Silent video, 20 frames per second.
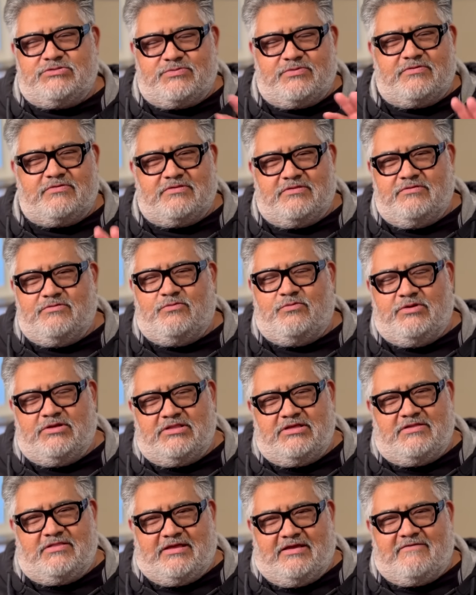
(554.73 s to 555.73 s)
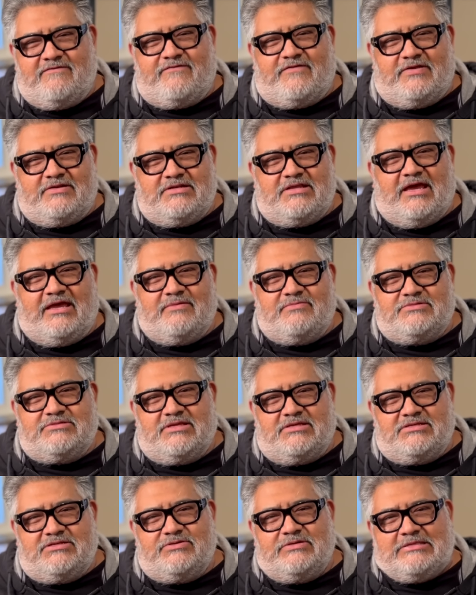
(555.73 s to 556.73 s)
were really like fun times,
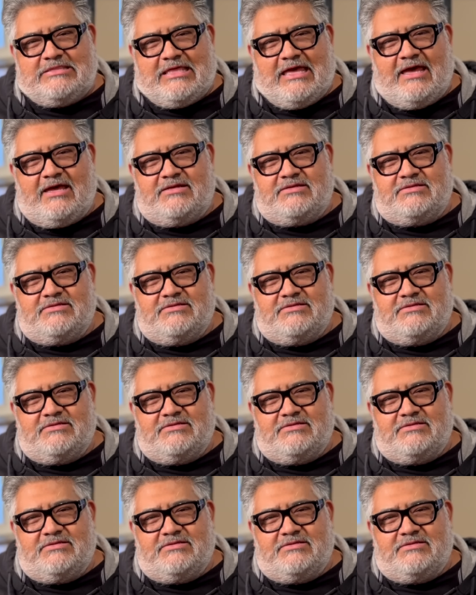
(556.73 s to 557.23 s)
like doing that.